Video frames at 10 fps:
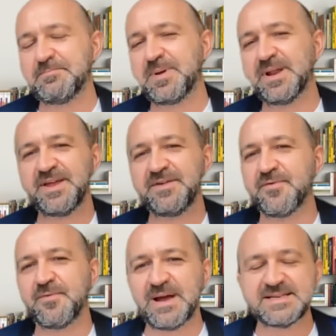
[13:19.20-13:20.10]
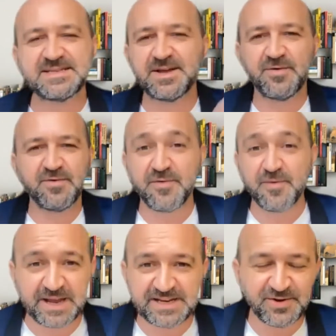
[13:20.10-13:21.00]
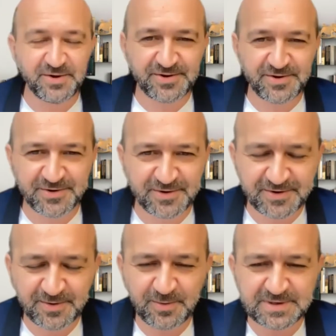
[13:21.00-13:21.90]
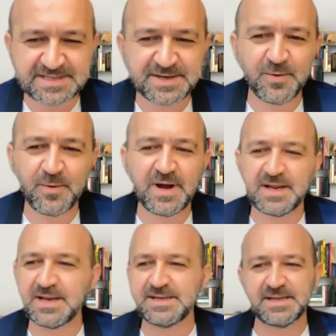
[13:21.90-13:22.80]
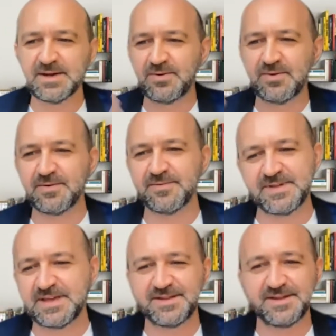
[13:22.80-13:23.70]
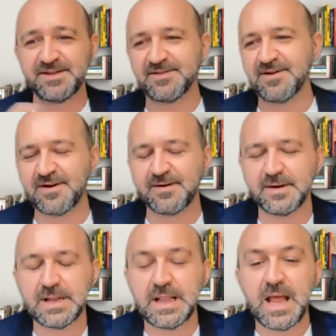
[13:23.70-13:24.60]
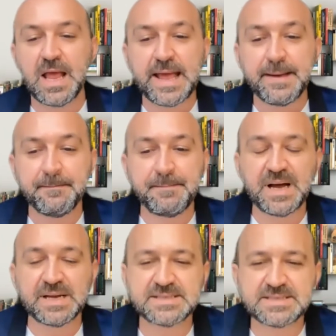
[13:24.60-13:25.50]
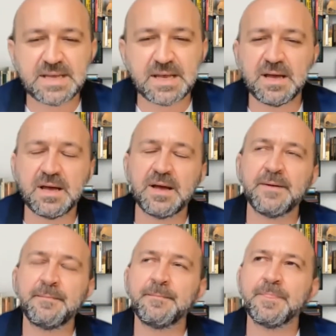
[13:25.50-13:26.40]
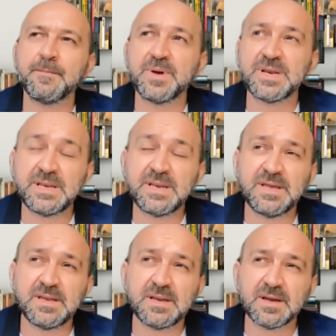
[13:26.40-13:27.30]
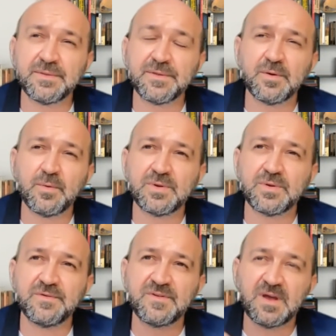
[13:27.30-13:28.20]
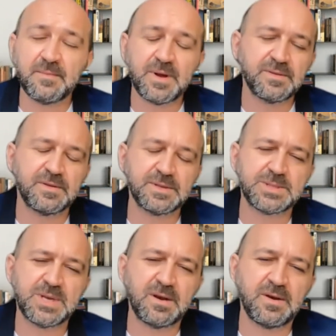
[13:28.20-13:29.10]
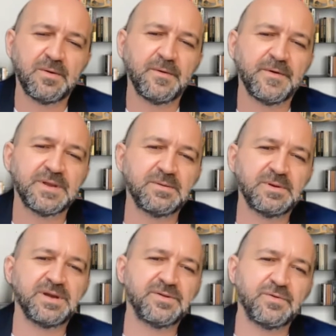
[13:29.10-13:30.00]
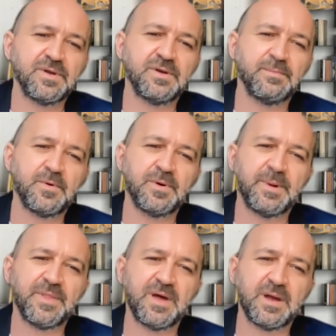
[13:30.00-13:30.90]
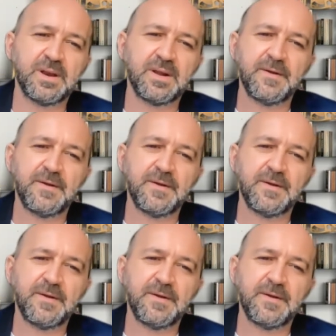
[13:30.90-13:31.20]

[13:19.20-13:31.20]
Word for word: play for myself or for my daughter, or once in a while, I take the guitar. But um, but indeed, I think what you said about the cello, and I would like to hear more about that,